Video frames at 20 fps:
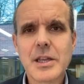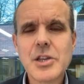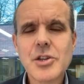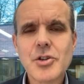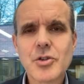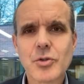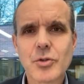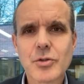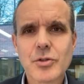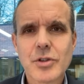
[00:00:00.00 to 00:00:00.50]

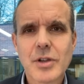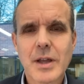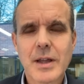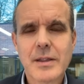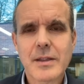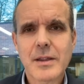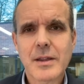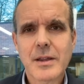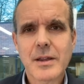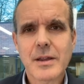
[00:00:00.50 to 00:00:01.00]
issues
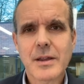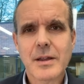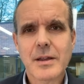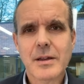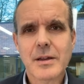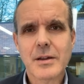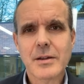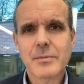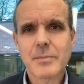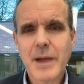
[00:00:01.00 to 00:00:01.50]
at
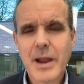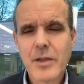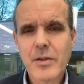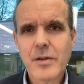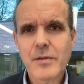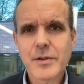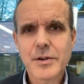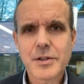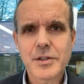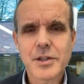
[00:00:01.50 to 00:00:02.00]
the
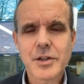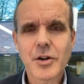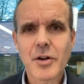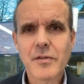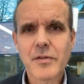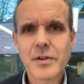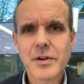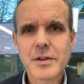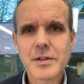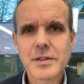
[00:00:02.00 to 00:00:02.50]
biodiversity
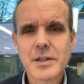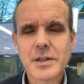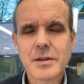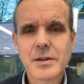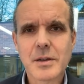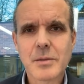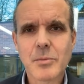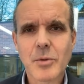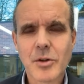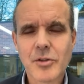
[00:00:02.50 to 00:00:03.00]
conference
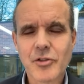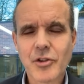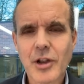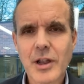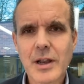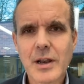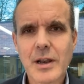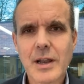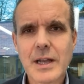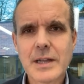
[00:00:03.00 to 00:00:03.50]
in
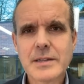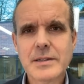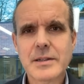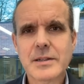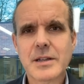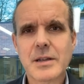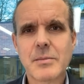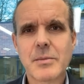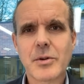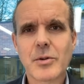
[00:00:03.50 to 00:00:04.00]
Montreal last
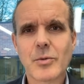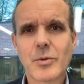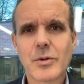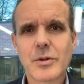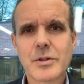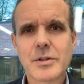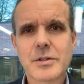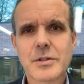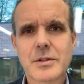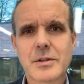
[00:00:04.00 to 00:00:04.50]
December
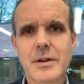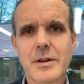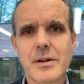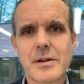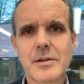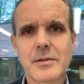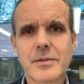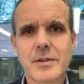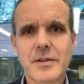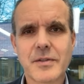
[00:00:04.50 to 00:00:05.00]
was
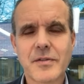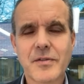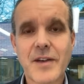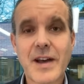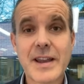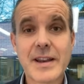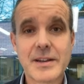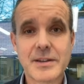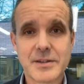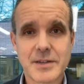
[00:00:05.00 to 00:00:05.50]
the
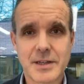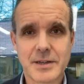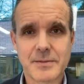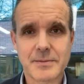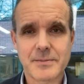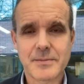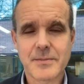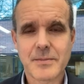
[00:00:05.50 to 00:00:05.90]
financing.